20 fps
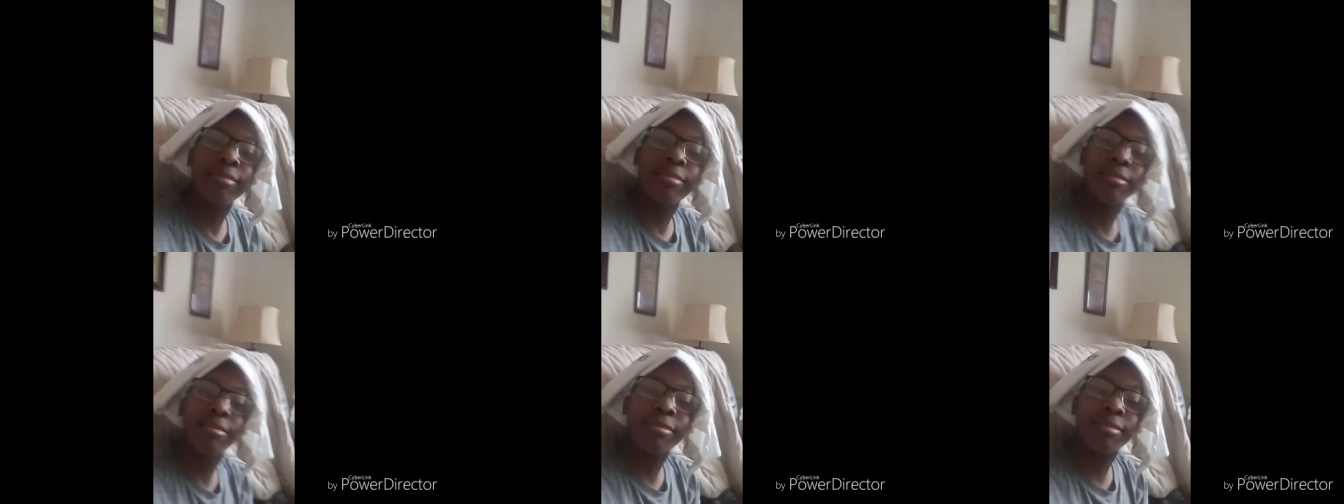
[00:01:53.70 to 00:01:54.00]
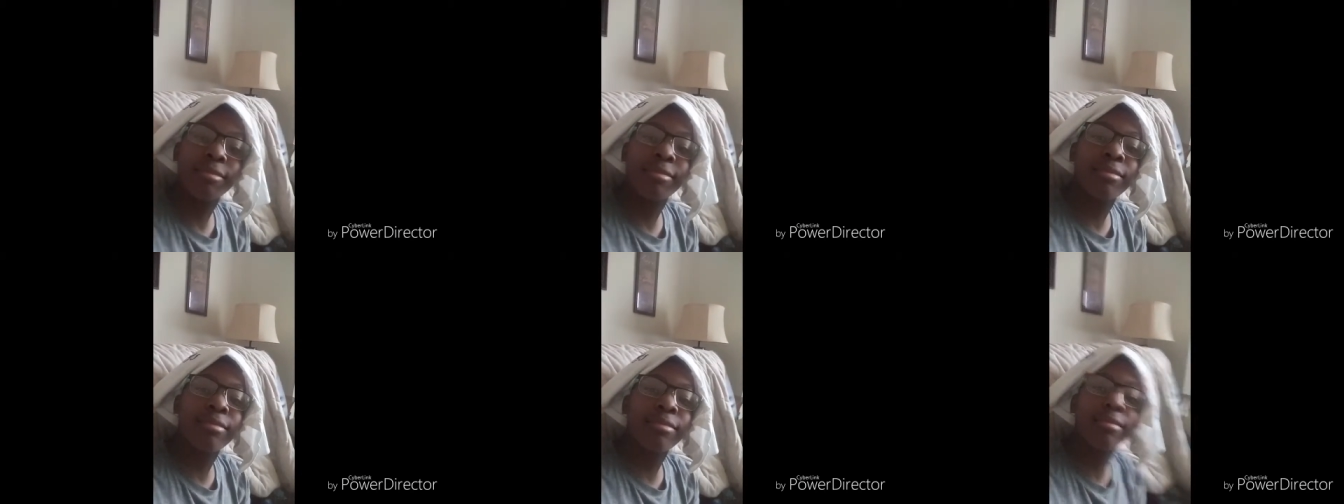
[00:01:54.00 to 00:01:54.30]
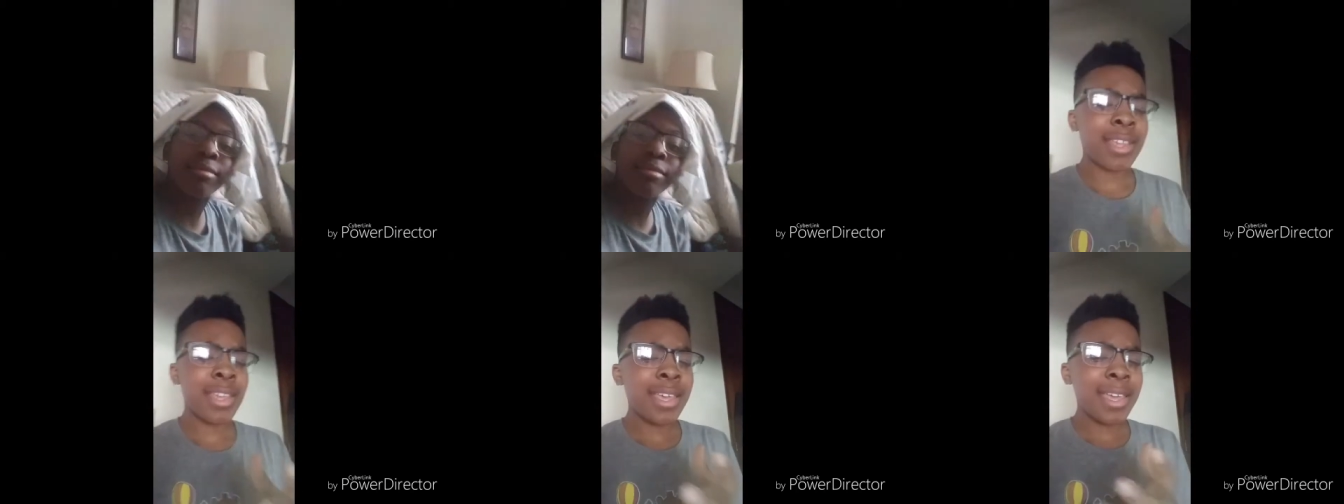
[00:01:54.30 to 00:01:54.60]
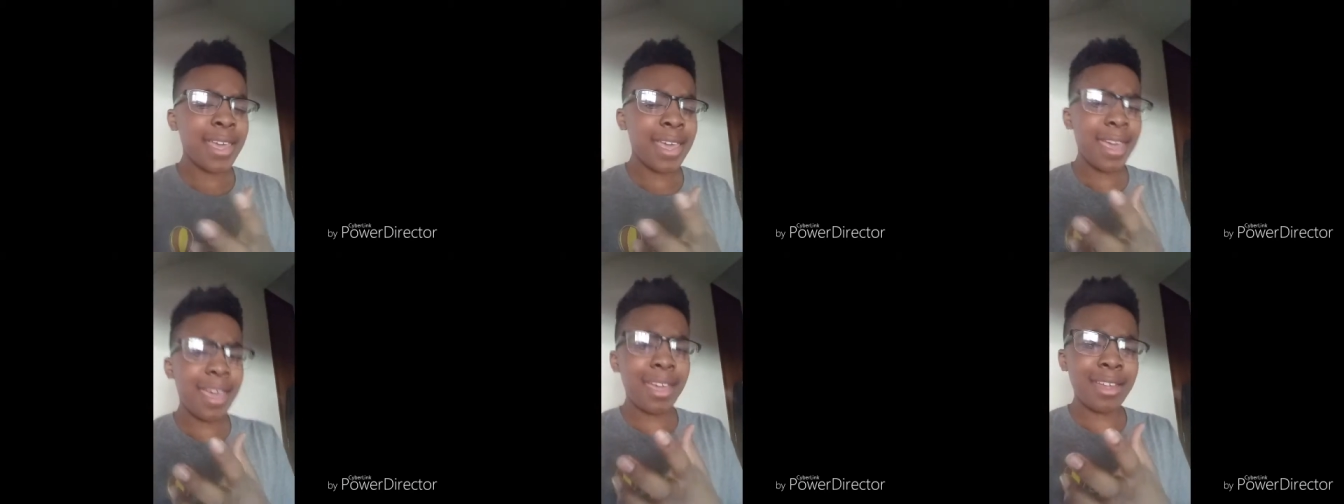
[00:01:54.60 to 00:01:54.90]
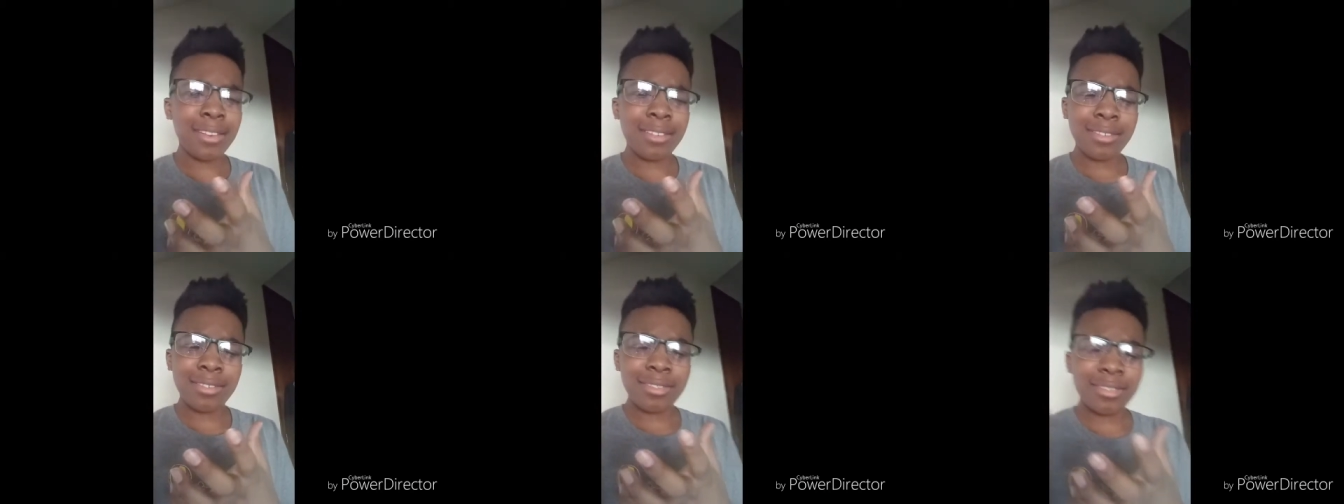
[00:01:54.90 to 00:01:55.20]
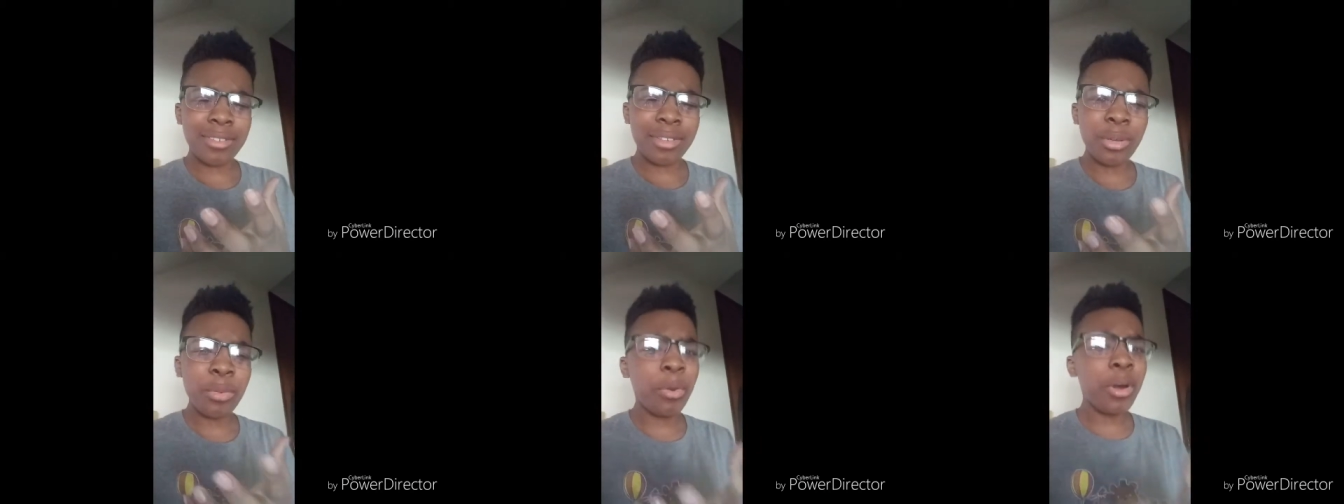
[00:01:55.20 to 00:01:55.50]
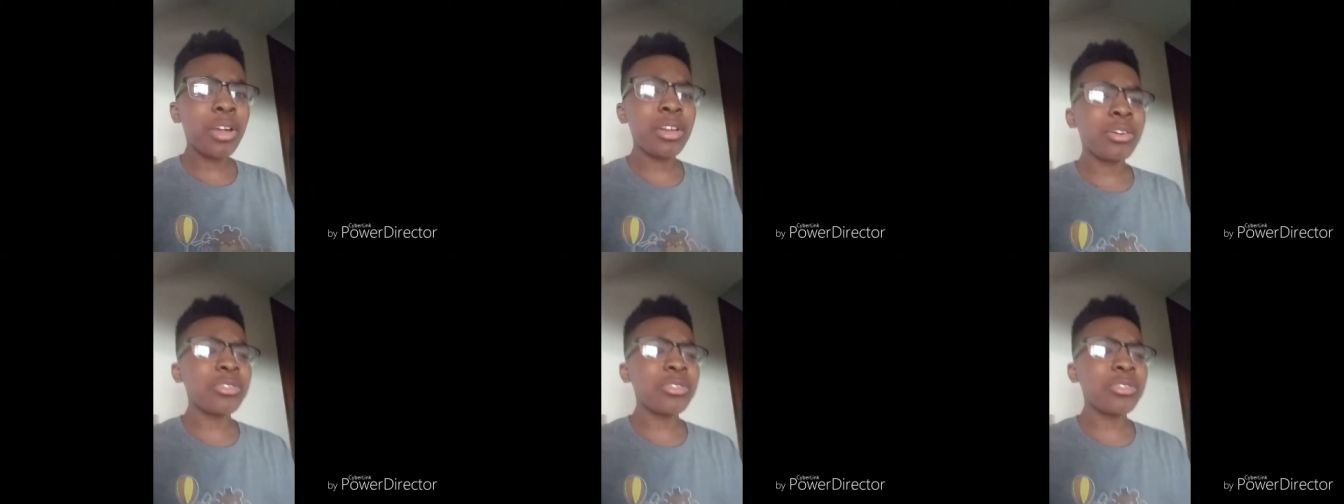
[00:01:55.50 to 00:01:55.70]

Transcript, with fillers: And you want to know something else?